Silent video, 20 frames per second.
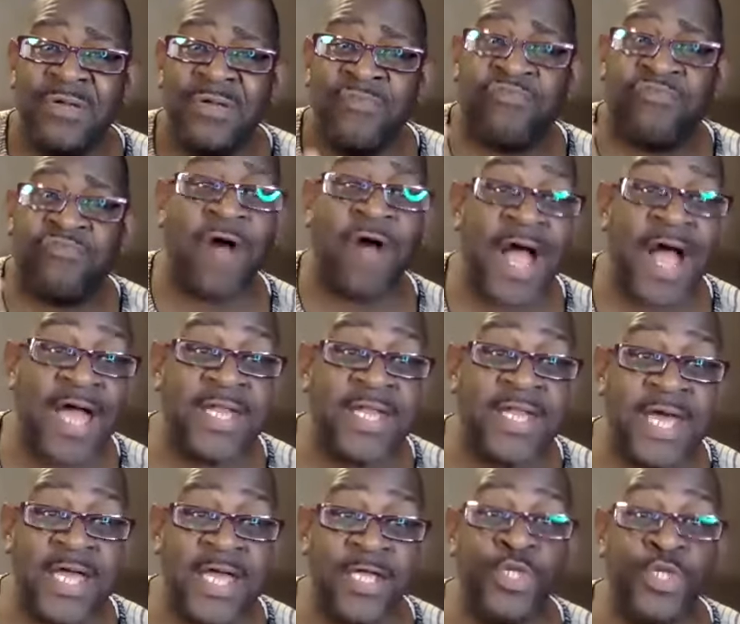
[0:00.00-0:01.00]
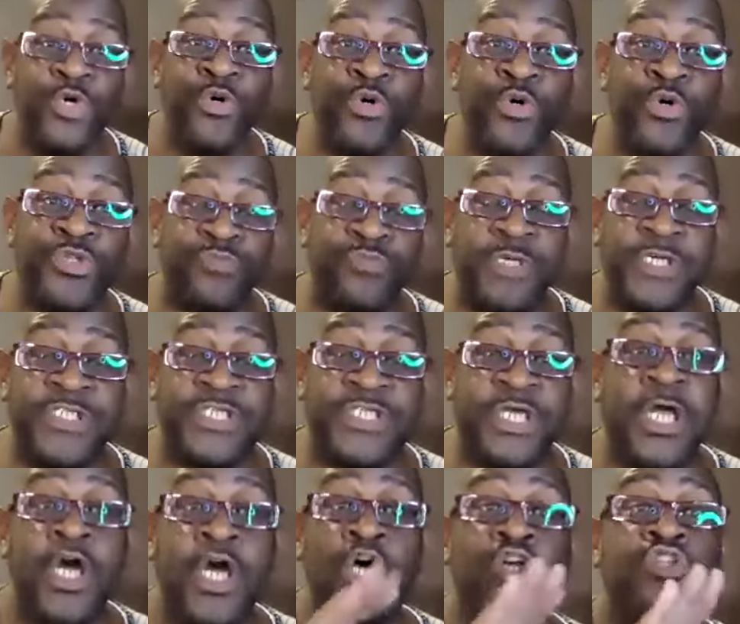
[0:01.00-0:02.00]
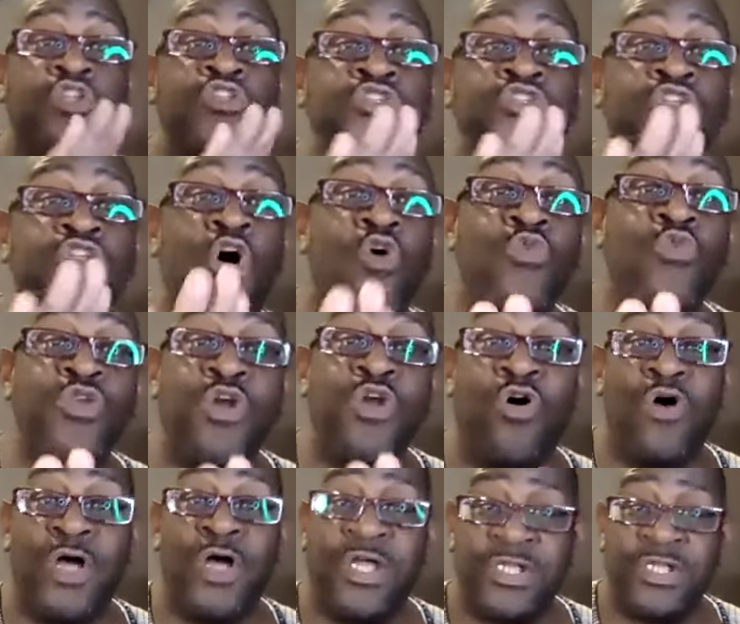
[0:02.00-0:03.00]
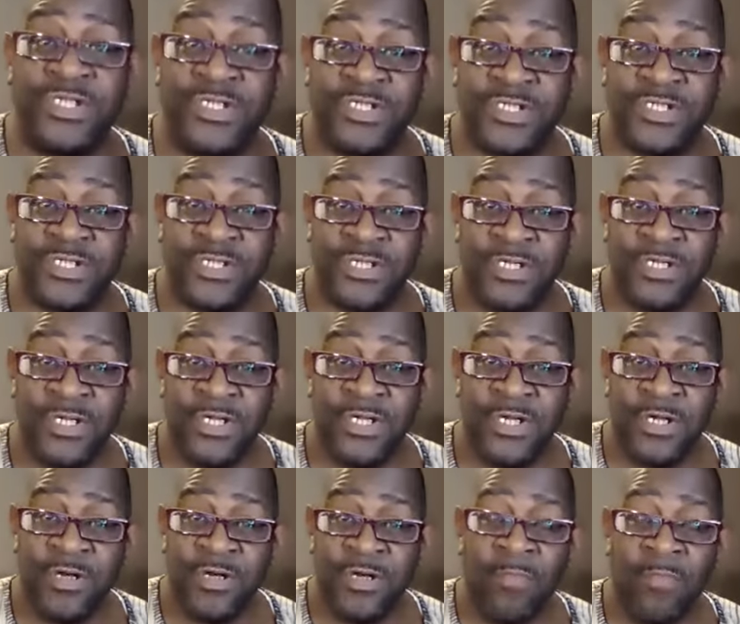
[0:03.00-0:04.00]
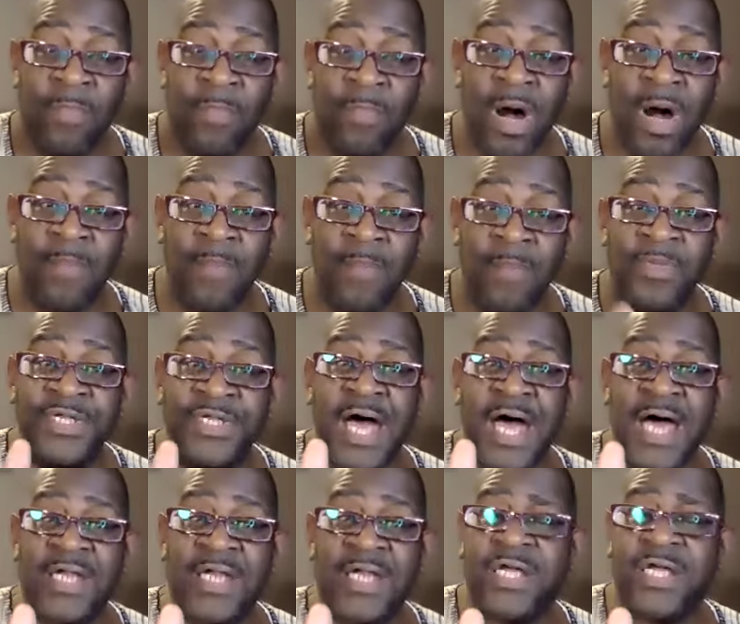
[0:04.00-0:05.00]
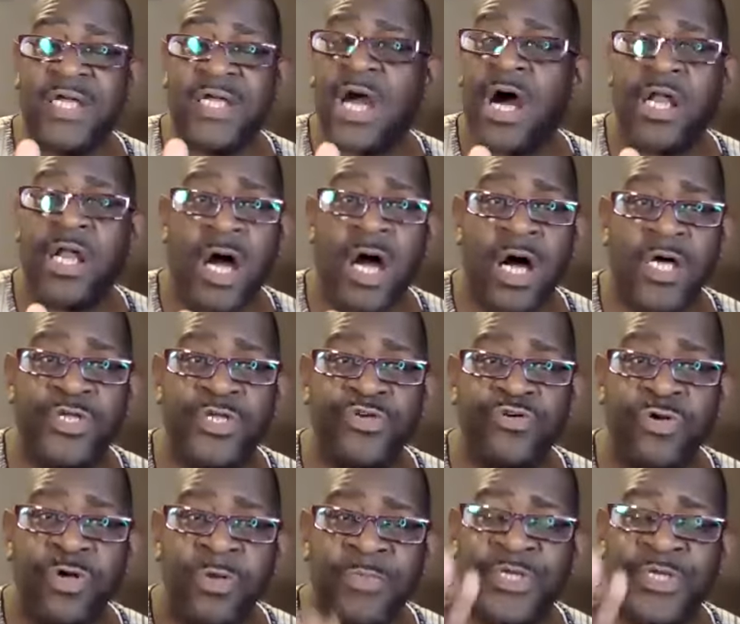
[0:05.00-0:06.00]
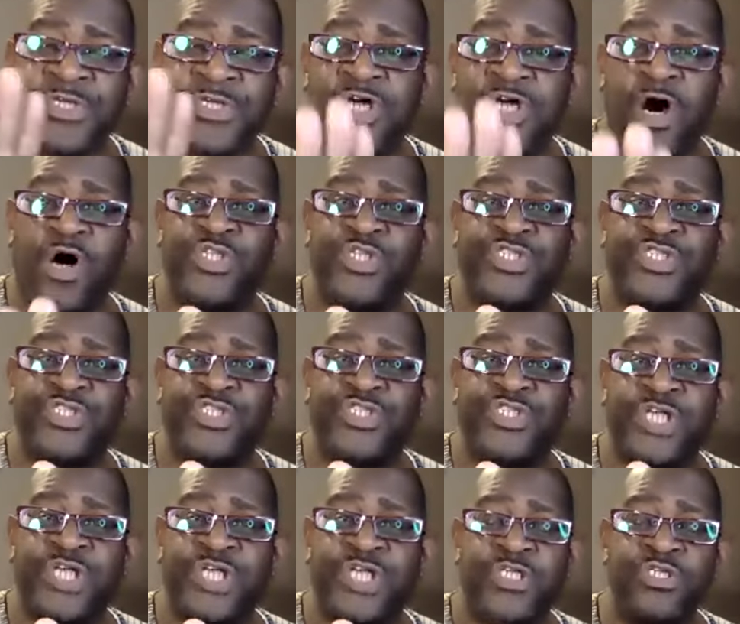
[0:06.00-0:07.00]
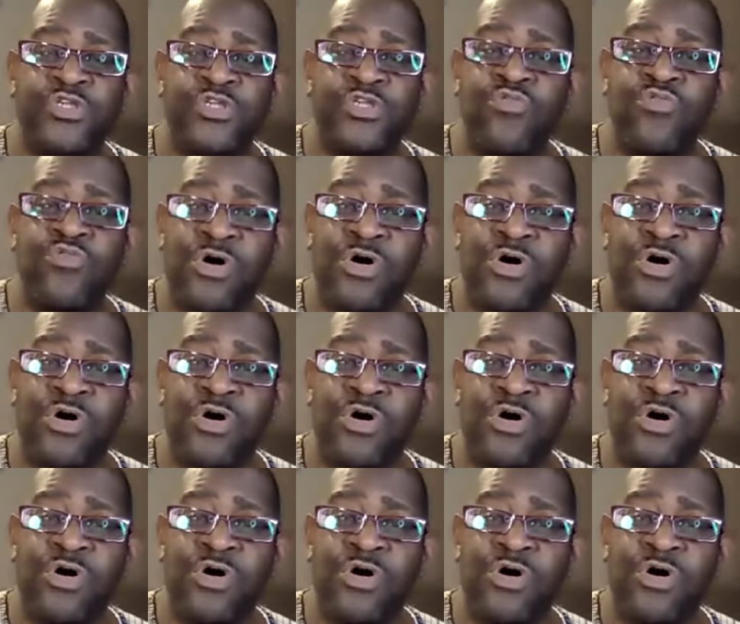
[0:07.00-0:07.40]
Friday, youth meeting, no noise. Mom and dad can't argue because God said no noise.